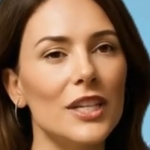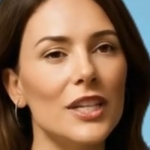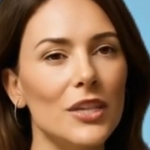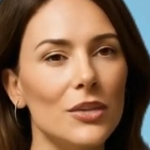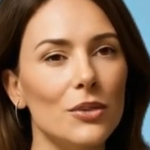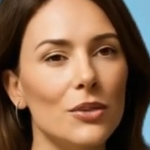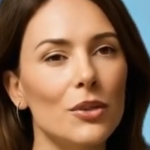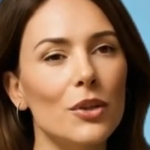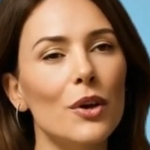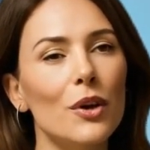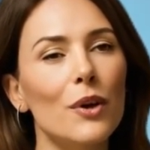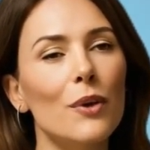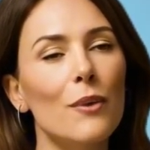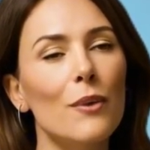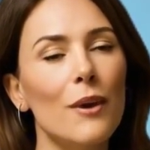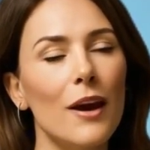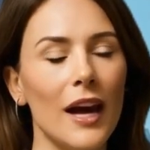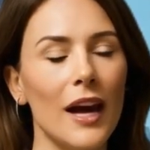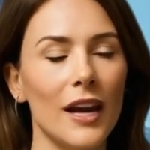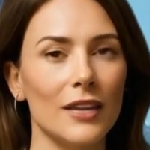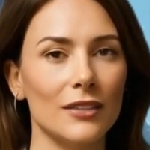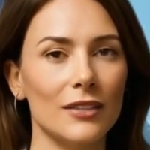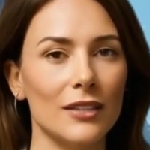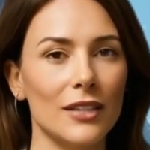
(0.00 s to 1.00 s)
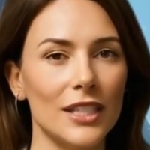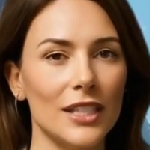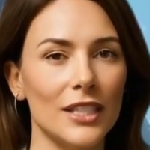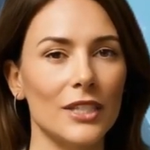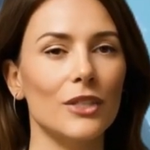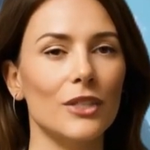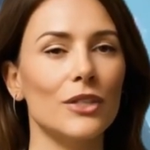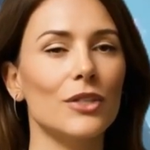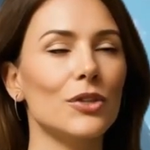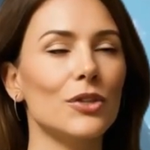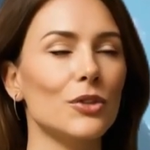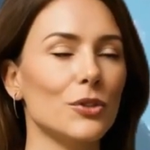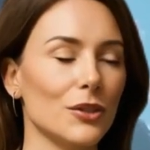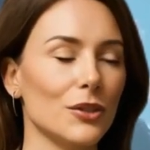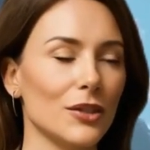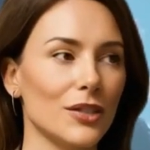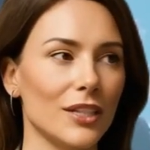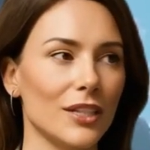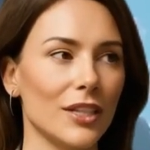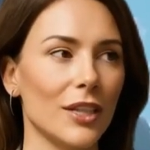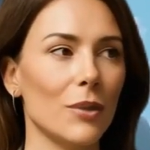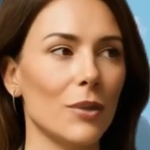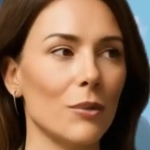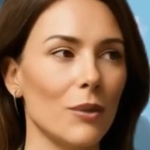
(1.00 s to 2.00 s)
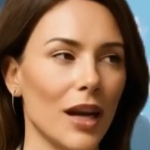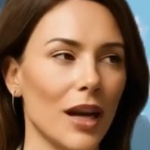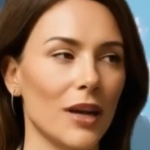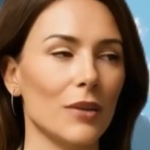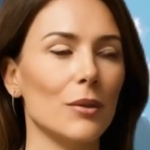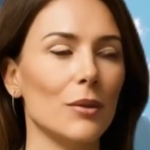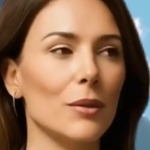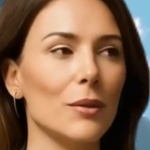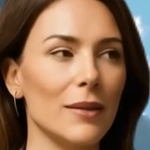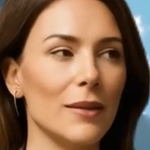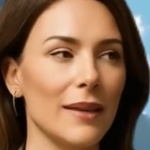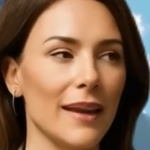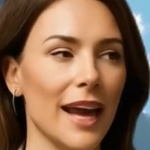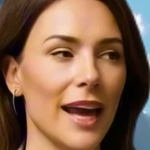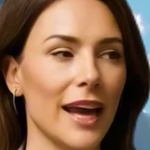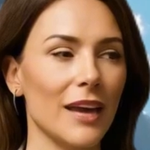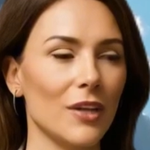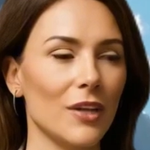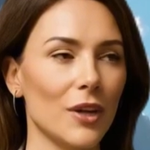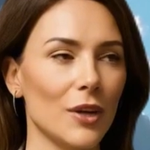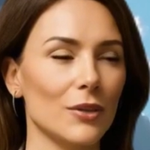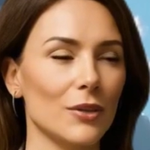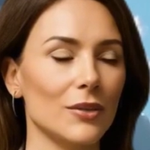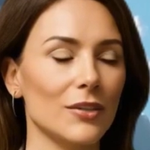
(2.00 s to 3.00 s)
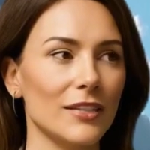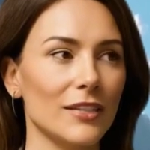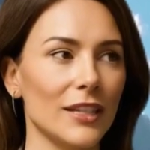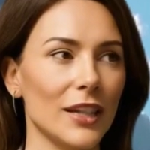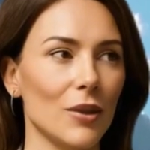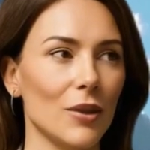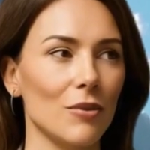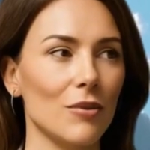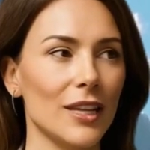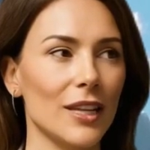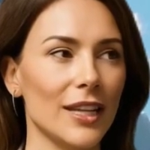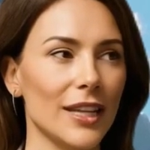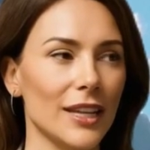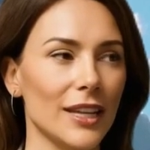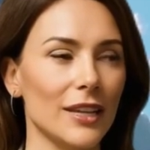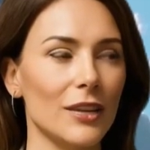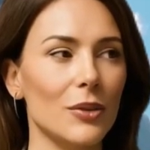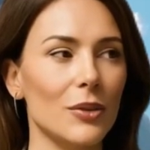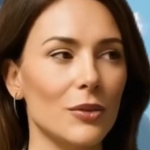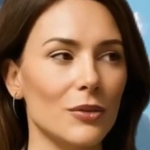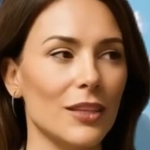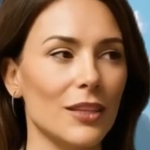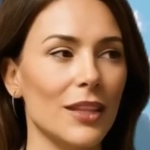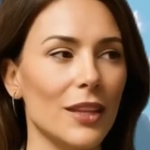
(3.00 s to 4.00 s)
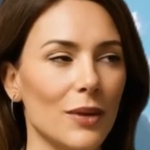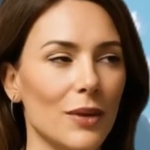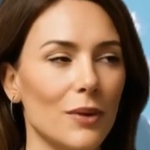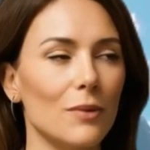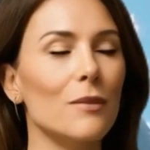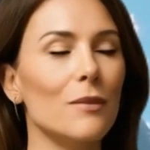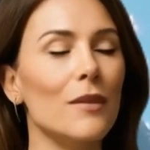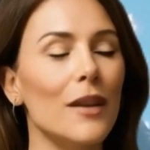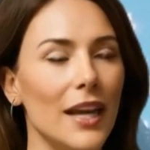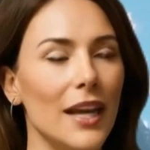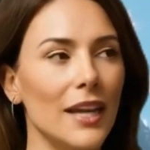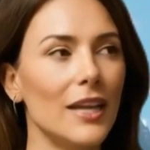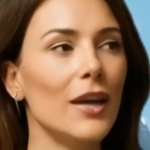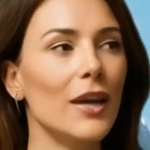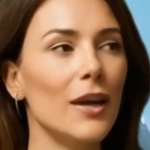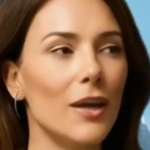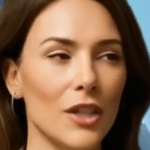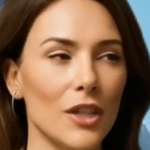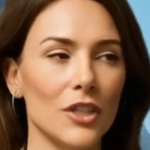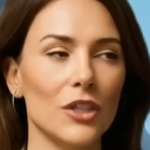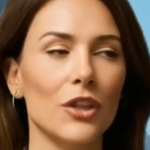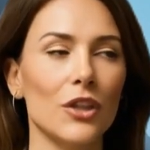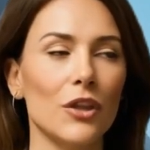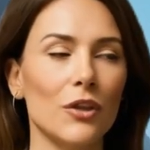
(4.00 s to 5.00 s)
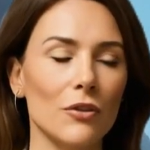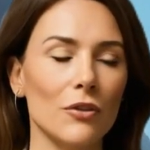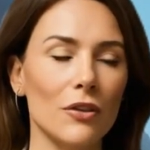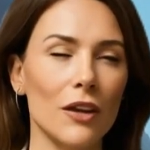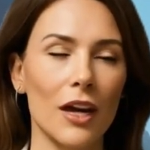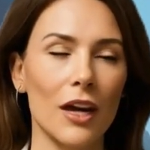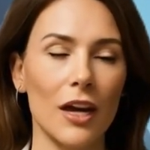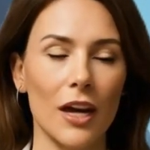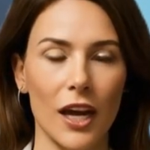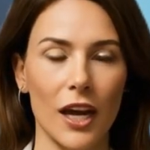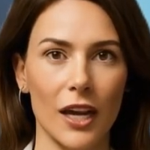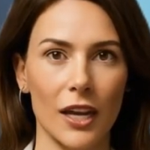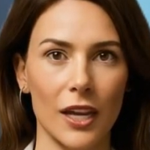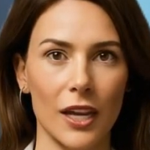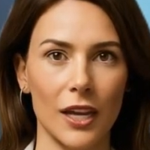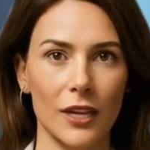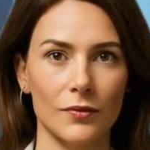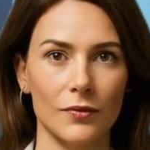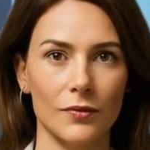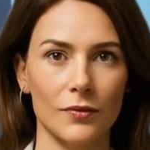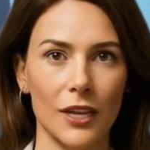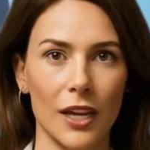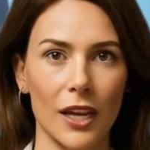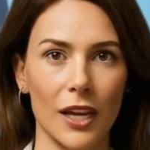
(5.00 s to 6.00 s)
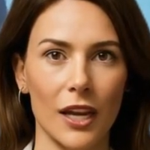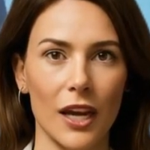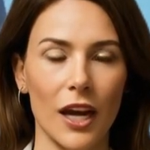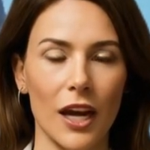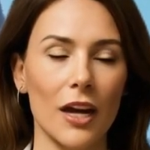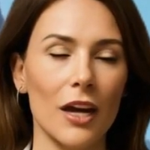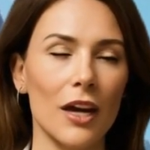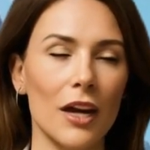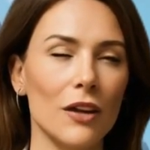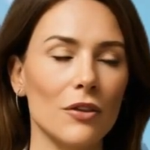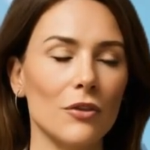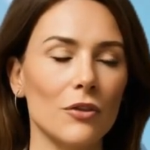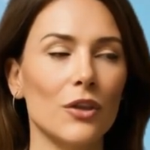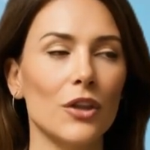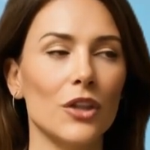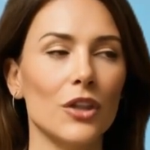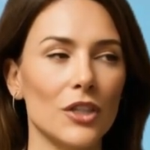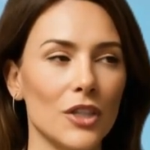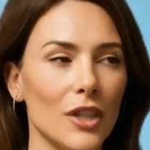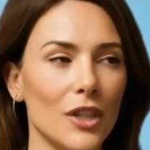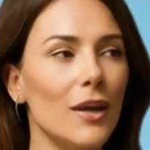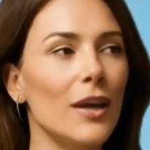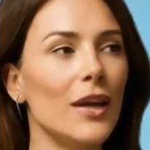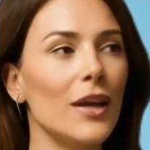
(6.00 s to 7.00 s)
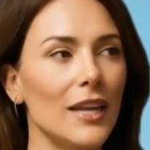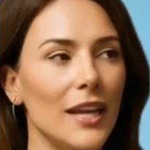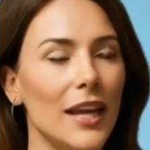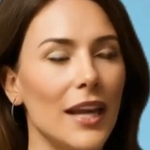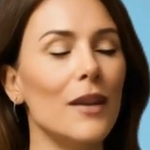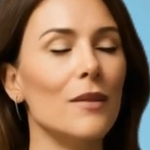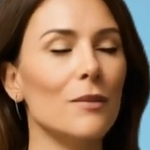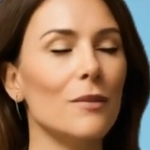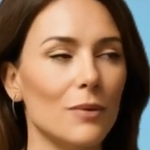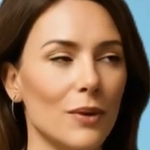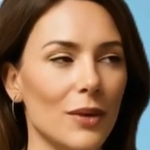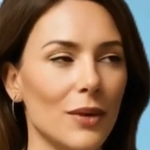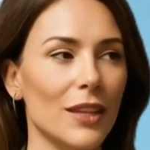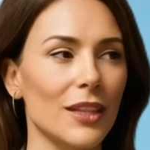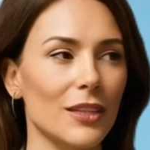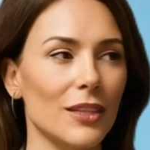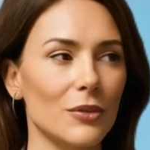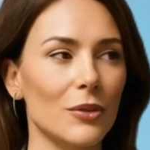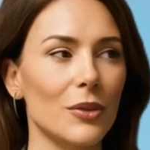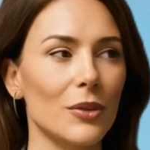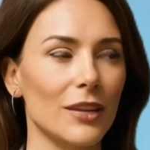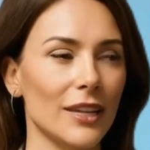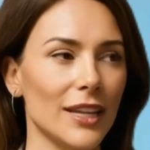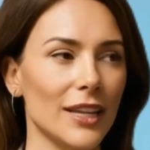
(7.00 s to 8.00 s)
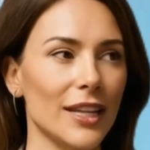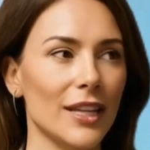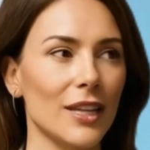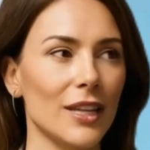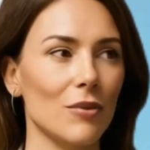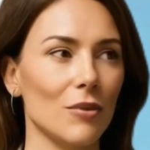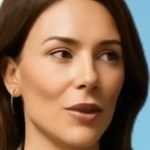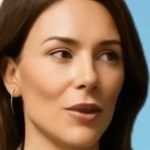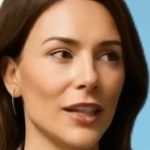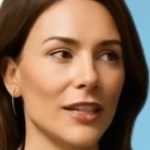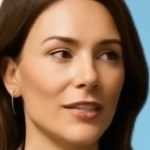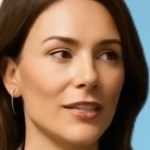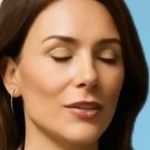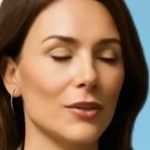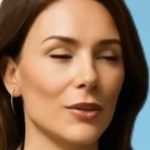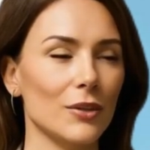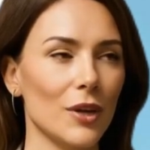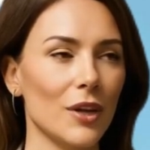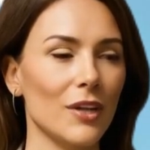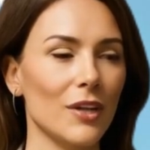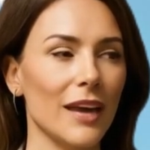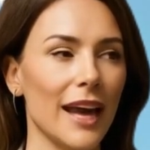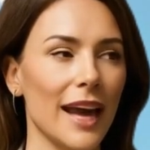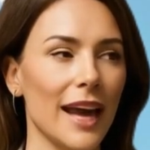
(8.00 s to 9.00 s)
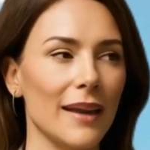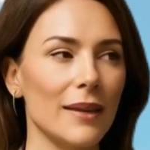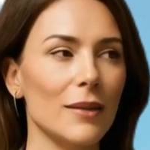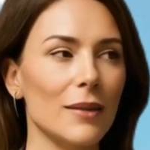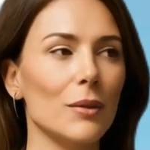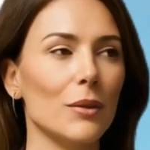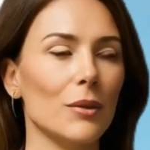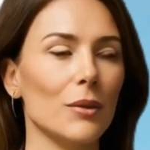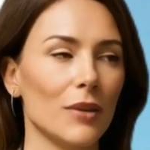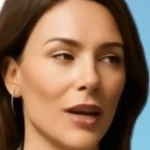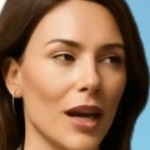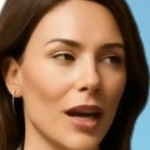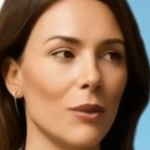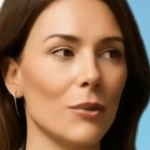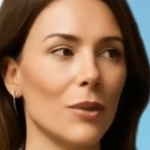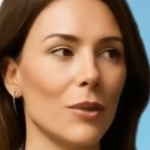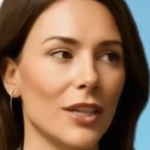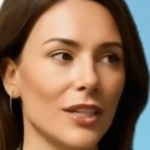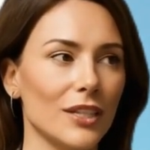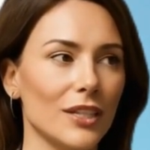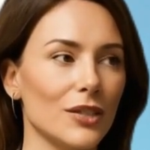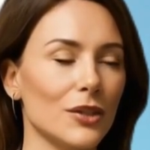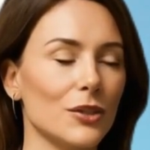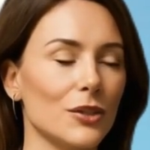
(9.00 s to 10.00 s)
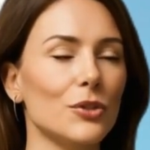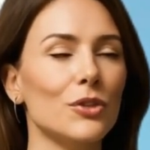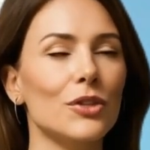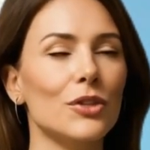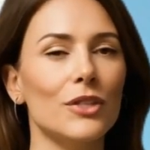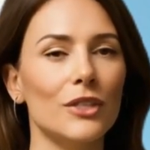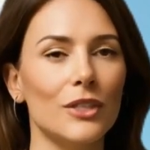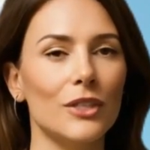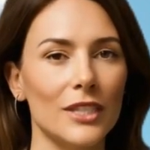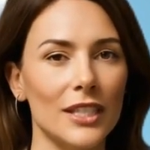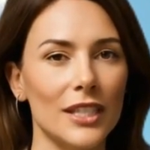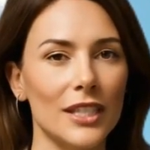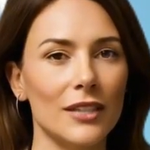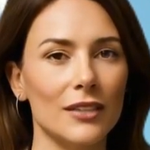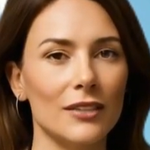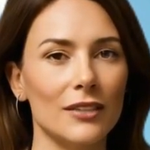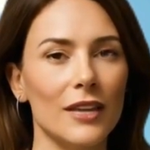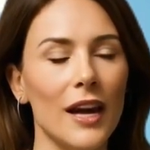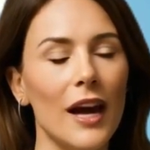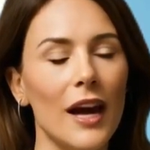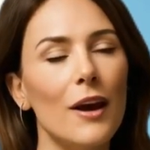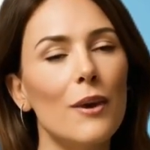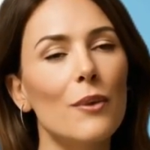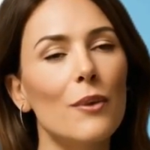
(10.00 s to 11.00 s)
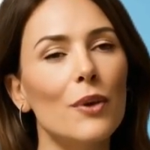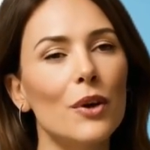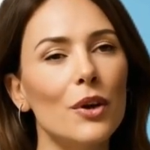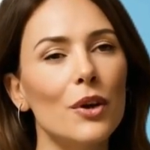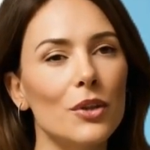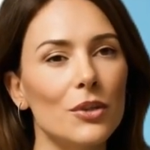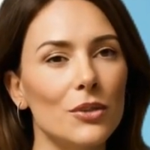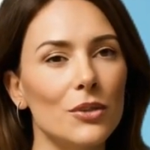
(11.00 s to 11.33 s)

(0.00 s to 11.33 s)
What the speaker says: Psychological relaxation, releasing the mental weight holding you back. While physical techniques are vital, true sexual vitality can't be fully restored without addressing the mind.